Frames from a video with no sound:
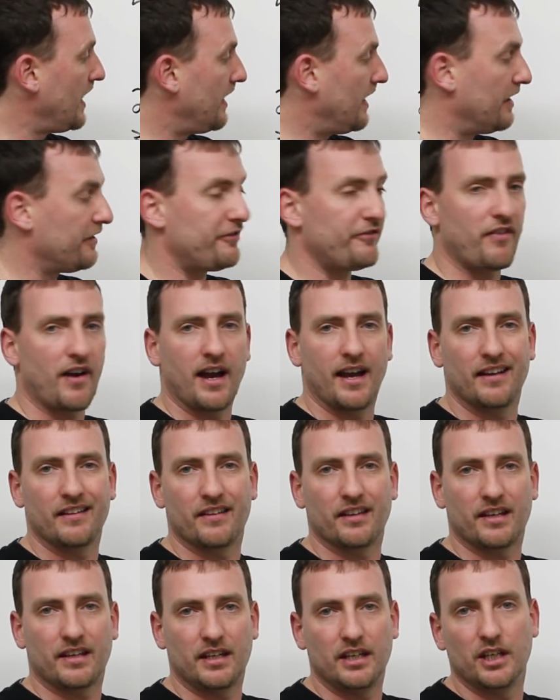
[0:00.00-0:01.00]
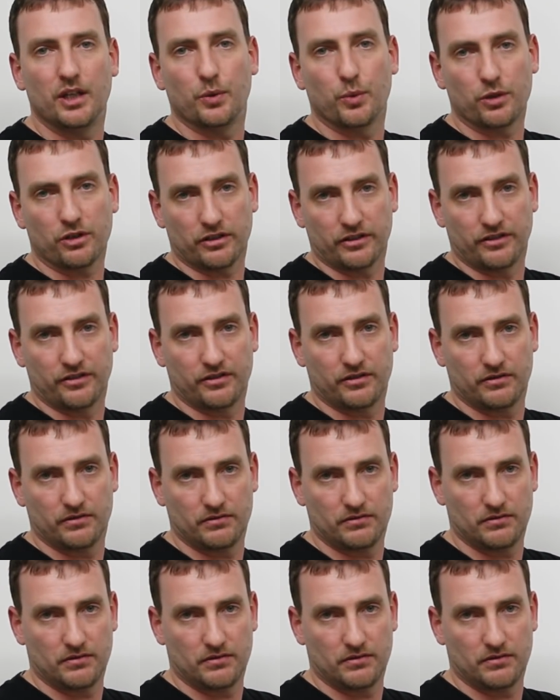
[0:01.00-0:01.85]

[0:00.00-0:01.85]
and find the key words.